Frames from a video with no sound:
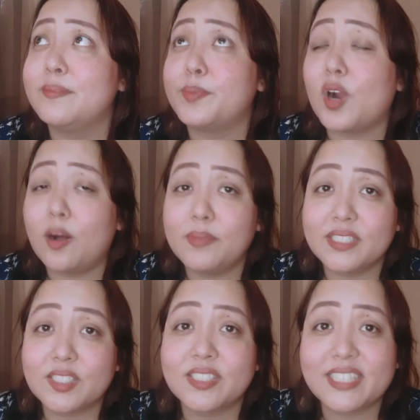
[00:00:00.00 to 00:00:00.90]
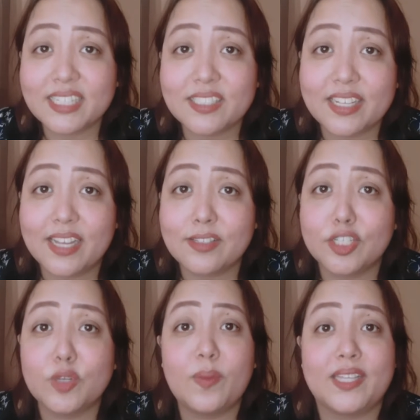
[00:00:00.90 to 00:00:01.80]
promise to stick
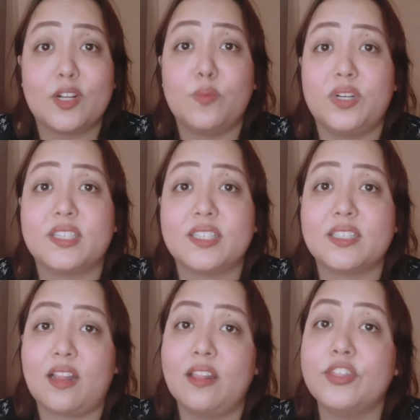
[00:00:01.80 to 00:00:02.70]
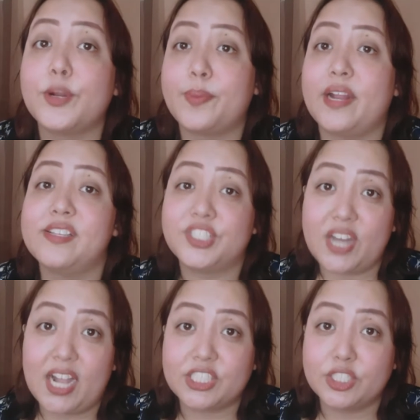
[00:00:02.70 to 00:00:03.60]
together no matter what their parents'
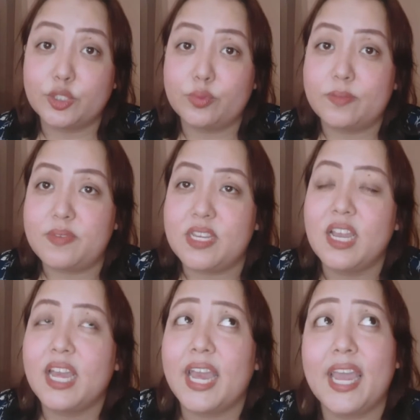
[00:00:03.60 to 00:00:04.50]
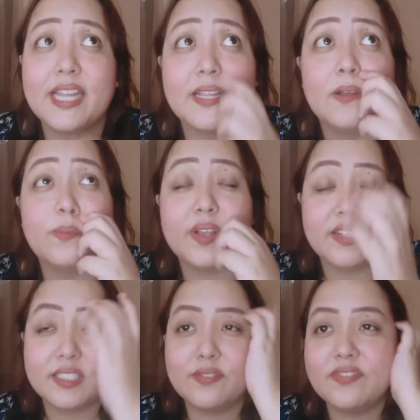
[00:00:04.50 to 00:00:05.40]
reactions would be. And
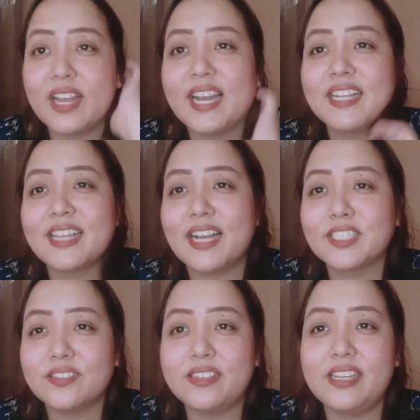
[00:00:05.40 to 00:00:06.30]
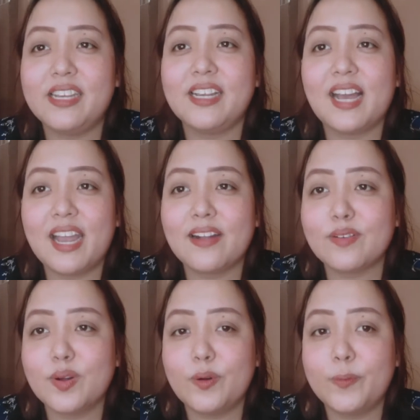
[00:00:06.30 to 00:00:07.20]
because of that, actually
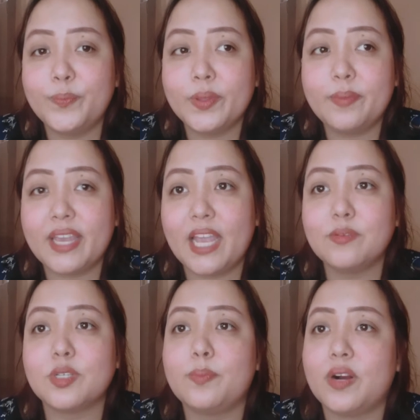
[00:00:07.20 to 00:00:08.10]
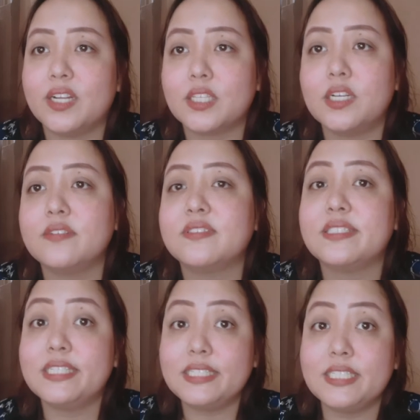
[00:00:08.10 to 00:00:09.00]
Cairo became a part of
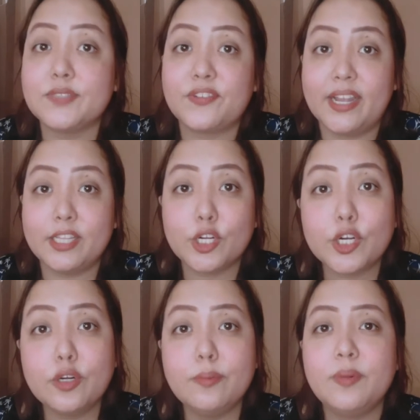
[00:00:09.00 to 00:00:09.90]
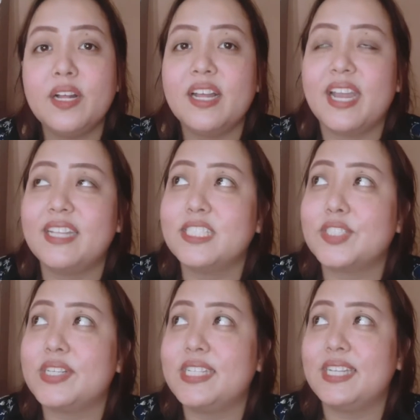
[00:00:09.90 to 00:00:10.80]
Sydney's friend group, and
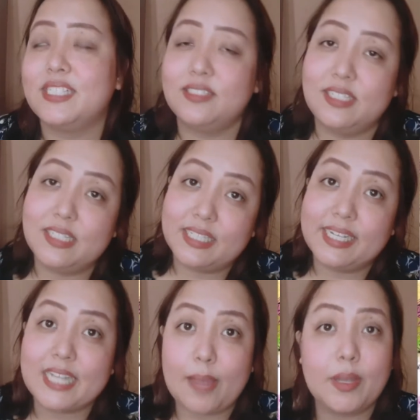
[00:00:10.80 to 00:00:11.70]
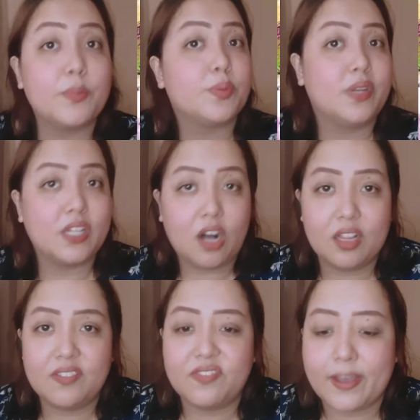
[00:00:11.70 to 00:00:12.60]
it's really nice to see the dynamic between
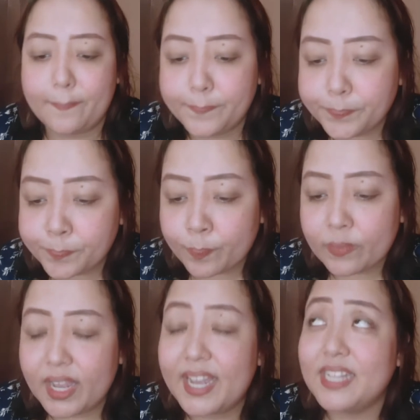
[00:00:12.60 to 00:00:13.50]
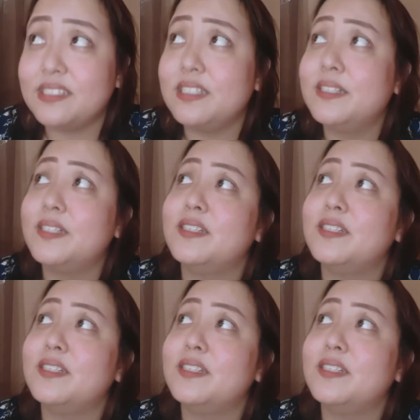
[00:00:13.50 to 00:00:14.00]
all of them. And